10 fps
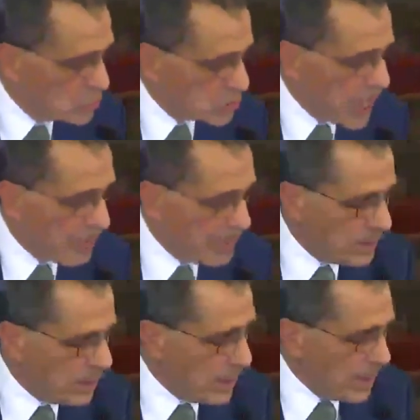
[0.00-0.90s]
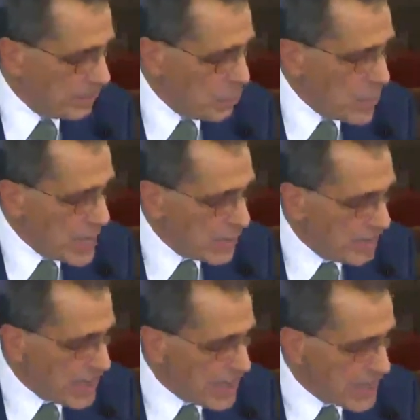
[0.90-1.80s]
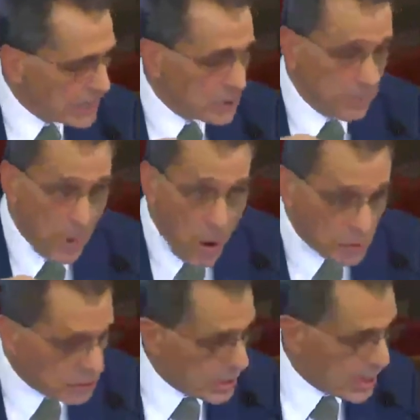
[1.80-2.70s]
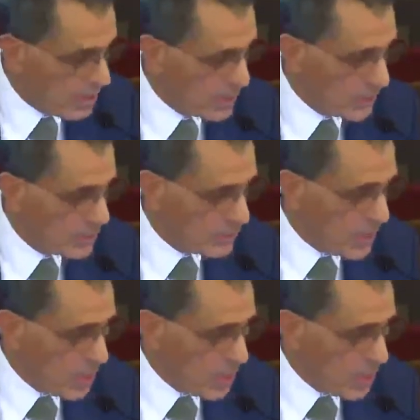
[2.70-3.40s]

who slept between being exposed to the images